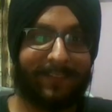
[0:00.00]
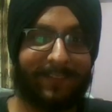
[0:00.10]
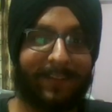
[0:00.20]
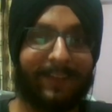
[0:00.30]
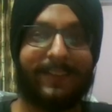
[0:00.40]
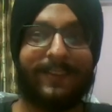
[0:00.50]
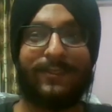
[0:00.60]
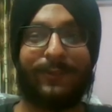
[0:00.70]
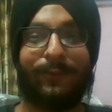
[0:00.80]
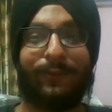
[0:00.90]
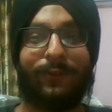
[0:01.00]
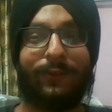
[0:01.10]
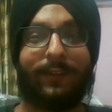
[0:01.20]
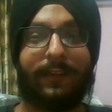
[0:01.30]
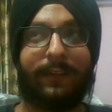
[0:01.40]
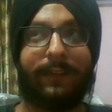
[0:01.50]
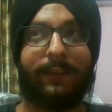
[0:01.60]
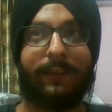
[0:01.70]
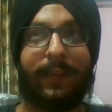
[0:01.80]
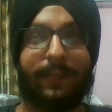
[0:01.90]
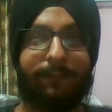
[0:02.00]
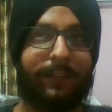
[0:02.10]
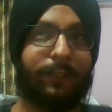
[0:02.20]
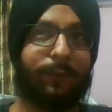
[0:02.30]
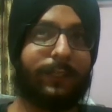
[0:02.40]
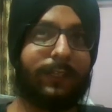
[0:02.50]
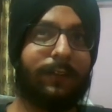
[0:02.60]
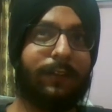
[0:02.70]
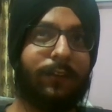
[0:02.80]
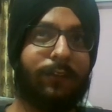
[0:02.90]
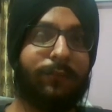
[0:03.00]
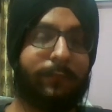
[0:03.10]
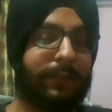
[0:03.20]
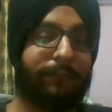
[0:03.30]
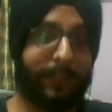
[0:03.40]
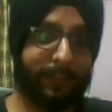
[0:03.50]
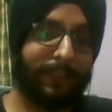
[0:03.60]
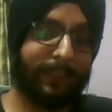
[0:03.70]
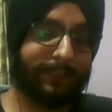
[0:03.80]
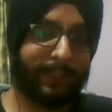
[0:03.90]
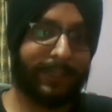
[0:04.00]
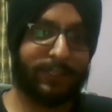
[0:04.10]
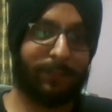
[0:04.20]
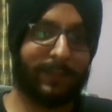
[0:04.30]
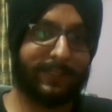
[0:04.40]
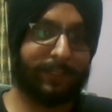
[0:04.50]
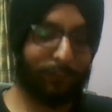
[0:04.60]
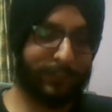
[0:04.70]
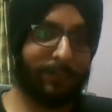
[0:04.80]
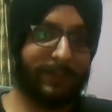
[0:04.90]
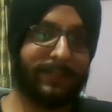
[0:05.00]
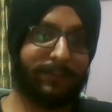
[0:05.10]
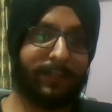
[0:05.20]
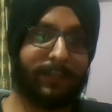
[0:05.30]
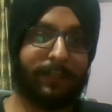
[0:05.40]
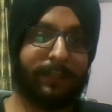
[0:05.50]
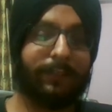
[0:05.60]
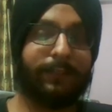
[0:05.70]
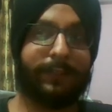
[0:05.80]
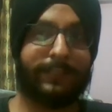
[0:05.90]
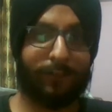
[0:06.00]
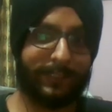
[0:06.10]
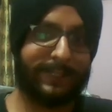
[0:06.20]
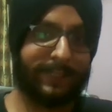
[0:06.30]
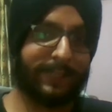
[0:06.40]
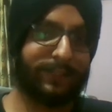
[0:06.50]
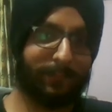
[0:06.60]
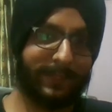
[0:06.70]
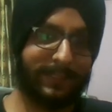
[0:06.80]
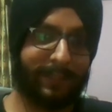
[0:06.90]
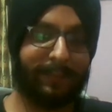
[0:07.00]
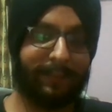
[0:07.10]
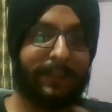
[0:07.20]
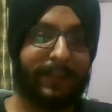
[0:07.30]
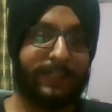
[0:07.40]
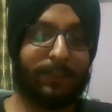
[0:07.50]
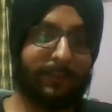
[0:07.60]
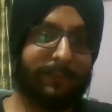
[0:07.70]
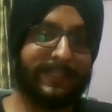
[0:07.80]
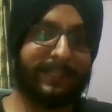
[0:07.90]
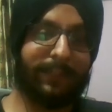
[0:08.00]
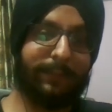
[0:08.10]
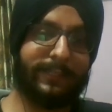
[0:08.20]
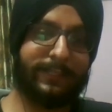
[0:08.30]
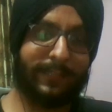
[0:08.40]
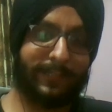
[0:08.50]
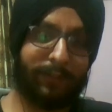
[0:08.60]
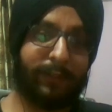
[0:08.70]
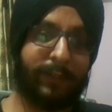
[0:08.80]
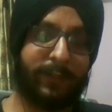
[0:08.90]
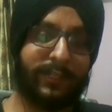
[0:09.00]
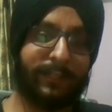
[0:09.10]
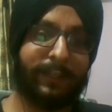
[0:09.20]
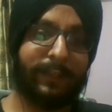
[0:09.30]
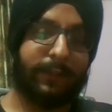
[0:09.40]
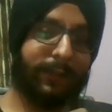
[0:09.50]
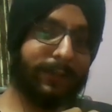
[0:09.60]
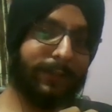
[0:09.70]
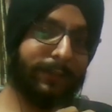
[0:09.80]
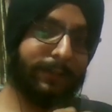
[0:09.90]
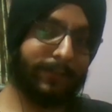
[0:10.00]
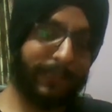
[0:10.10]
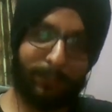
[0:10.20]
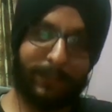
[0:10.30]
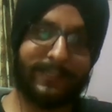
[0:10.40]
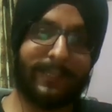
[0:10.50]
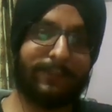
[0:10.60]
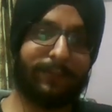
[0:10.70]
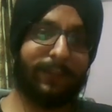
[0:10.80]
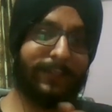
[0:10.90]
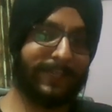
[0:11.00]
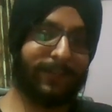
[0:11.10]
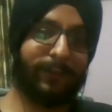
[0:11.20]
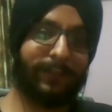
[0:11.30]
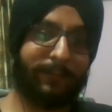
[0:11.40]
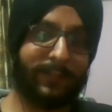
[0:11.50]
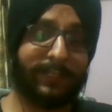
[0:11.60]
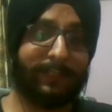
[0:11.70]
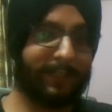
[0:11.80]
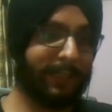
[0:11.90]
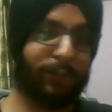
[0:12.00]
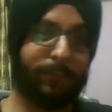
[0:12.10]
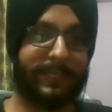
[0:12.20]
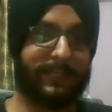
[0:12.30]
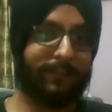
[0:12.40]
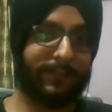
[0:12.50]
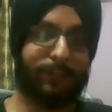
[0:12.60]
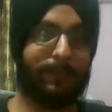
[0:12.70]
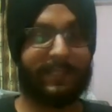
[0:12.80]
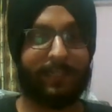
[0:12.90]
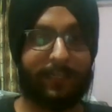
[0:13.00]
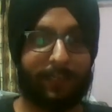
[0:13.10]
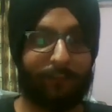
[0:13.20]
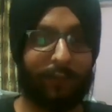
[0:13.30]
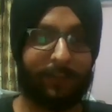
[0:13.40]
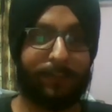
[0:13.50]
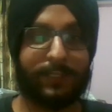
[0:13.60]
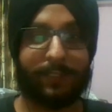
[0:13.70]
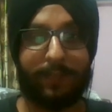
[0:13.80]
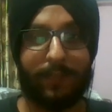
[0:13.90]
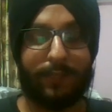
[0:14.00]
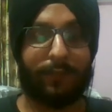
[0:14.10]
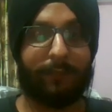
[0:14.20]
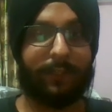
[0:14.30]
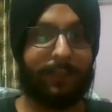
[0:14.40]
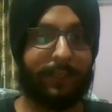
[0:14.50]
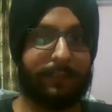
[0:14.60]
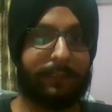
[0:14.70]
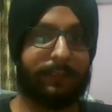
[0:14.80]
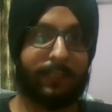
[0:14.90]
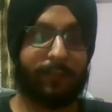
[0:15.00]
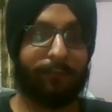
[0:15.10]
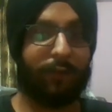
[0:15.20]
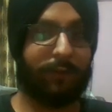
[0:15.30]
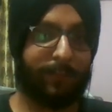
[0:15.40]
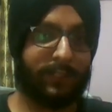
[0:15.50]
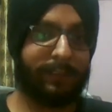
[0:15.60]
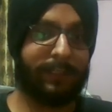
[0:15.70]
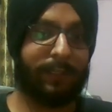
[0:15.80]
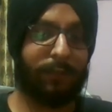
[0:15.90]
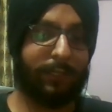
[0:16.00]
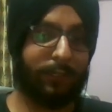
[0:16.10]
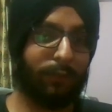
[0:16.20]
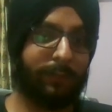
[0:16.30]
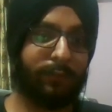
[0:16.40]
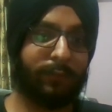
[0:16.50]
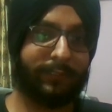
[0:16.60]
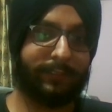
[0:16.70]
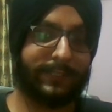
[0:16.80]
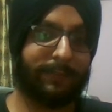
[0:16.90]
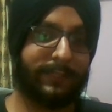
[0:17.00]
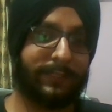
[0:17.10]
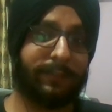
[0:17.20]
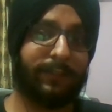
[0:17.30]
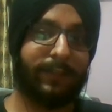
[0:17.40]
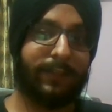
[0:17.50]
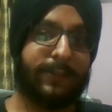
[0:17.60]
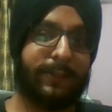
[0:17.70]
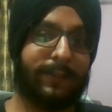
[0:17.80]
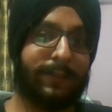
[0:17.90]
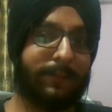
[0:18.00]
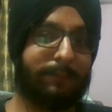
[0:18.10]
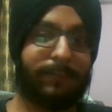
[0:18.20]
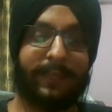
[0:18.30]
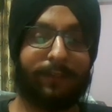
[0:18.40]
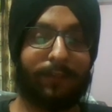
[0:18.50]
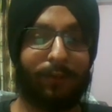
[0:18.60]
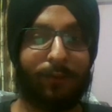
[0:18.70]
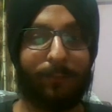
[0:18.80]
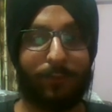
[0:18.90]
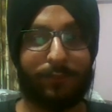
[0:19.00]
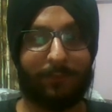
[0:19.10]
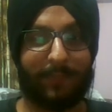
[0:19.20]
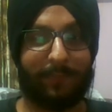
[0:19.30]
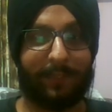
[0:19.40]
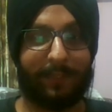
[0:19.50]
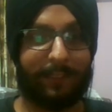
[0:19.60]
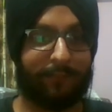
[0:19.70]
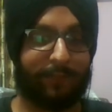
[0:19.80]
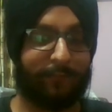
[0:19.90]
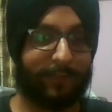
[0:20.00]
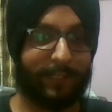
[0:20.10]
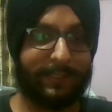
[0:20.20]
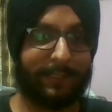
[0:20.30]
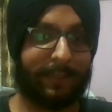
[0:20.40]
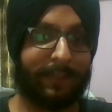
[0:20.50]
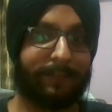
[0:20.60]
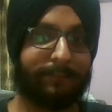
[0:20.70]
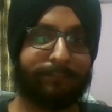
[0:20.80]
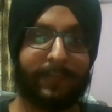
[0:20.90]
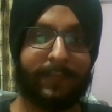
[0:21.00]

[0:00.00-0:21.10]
Yeah, so I have done total of, I've done like 3 SOPs and 2 SOPs I'm currently, it's not just SOPs, like SOP basically means study oriented project, DOPs as well, design oriented project, and LOPs as well. So basically any formal project. So yeah, I've done like 3 formal projects till now, and 2 I'm doing this semester. Like most of them are in different fields, and